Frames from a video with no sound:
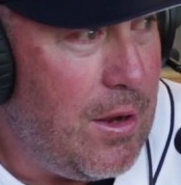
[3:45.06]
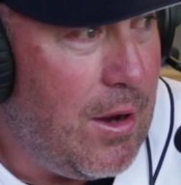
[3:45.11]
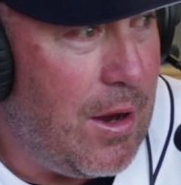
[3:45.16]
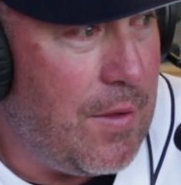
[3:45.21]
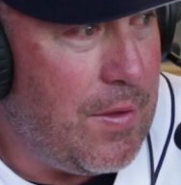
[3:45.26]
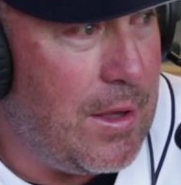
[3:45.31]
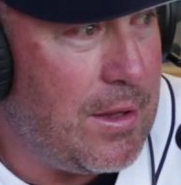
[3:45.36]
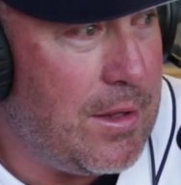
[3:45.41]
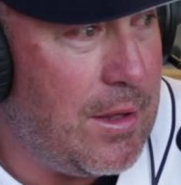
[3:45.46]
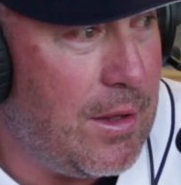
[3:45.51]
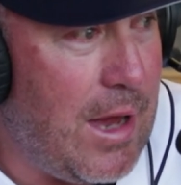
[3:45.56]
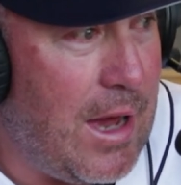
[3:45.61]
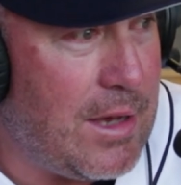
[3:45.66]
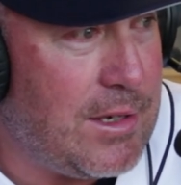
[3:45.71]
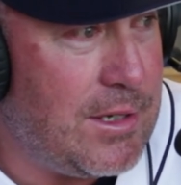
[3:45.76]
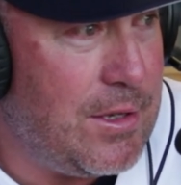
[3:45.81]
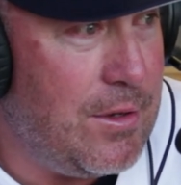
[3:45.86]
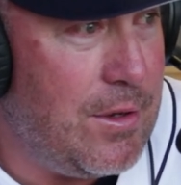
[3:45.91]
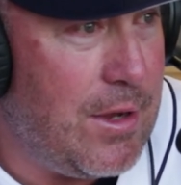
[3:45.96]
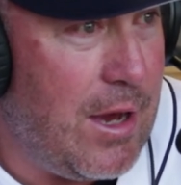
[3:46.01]
you know, I think the
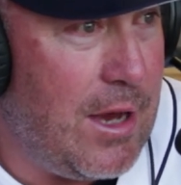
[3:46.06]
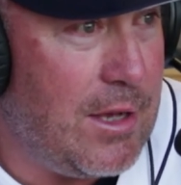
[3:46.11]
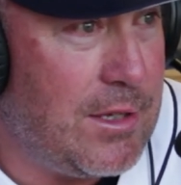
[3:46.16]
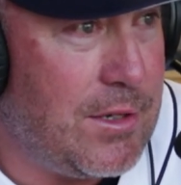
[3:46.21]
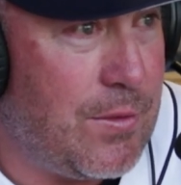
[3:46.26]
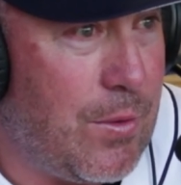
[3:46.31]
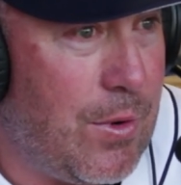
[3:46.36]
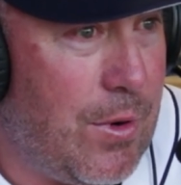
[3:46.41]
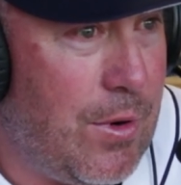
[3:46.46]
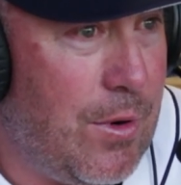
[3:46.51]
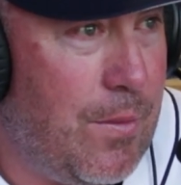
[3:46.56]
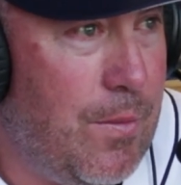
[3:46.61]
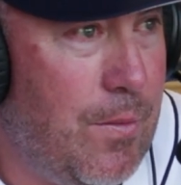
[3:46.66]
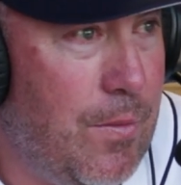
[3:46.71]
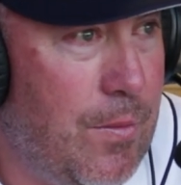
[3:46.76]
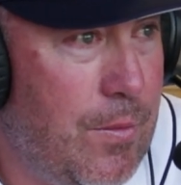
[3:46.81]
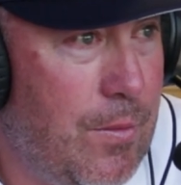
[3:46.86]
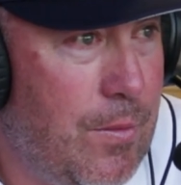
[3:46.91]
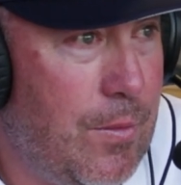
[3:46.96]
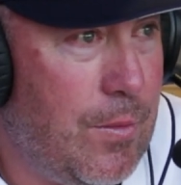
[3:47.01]
last two nights were
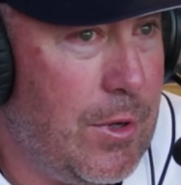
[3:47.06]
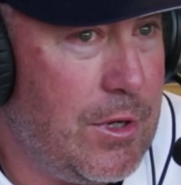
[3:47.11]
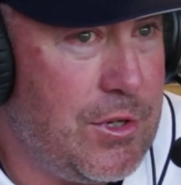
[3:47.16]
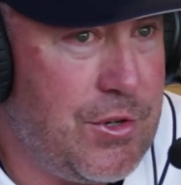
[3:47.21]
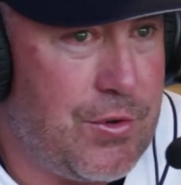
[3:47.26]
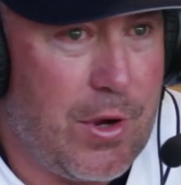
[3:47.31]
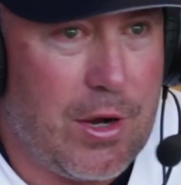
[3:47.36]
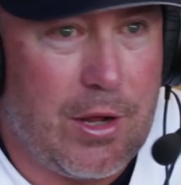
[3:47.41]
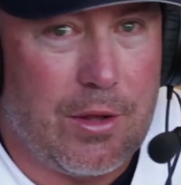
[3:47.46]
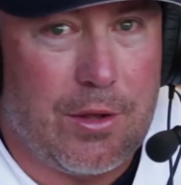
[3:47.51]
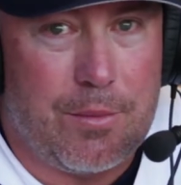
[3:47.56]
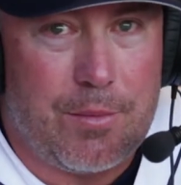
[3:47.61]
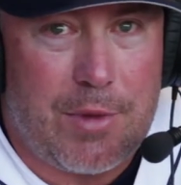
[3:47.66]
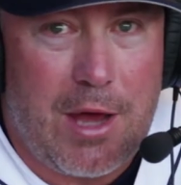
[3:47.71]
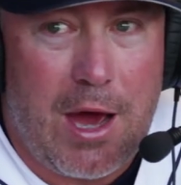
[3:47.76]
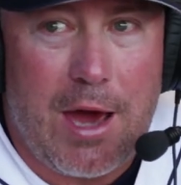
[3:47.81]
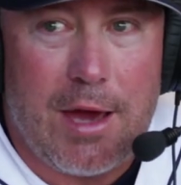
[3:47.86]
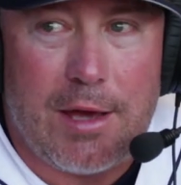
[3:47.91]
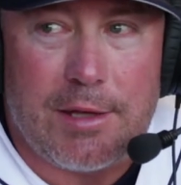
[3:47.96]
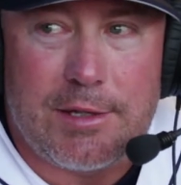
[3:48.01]
adrenaline
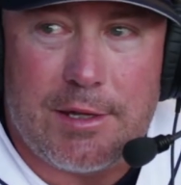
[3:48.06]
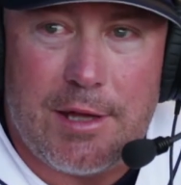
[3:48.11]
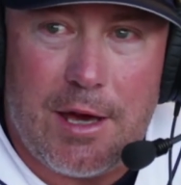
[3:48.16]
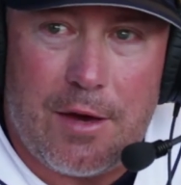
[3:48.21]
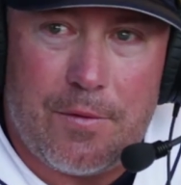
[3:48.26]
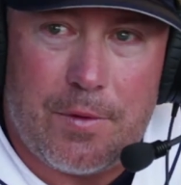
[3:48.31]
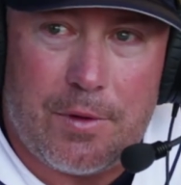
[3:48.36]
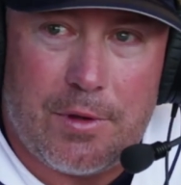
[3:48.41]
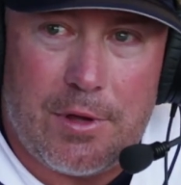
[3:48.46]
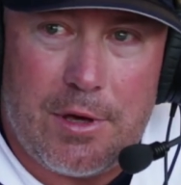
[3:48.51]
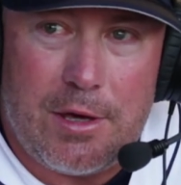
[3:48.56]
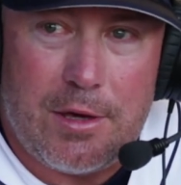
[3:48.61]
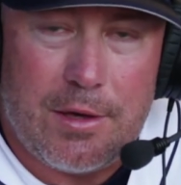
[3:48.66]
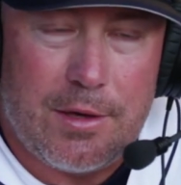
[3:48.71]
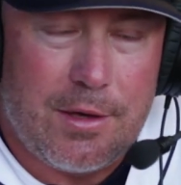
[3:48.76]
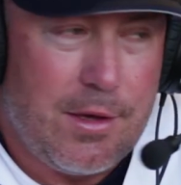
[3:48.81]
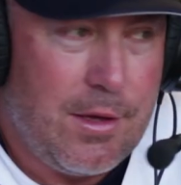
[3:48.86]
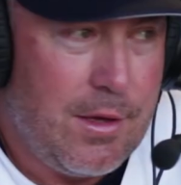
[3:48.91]
nights, definitely.